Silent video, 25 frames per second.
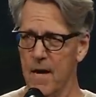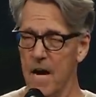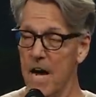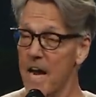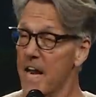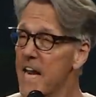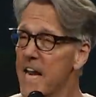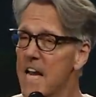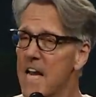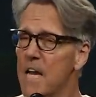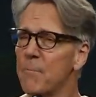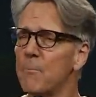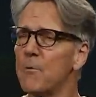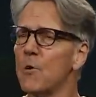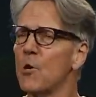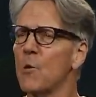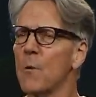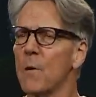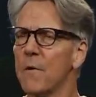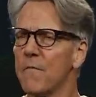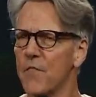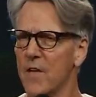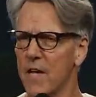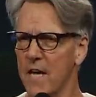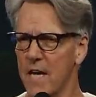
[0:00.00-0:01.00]
a
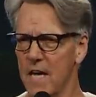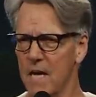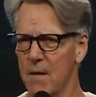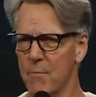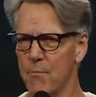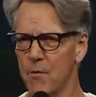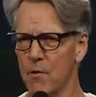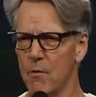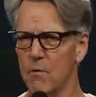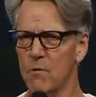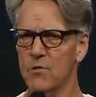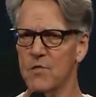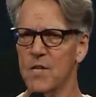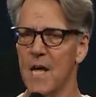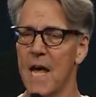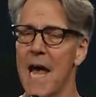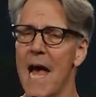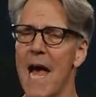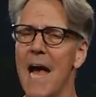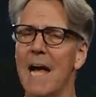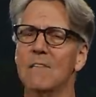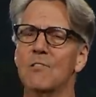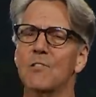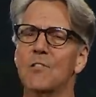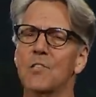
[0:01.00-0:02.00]
Hebrew of the Hebrews,
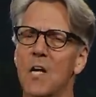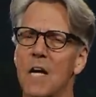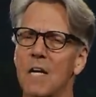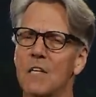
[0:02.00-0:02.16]
as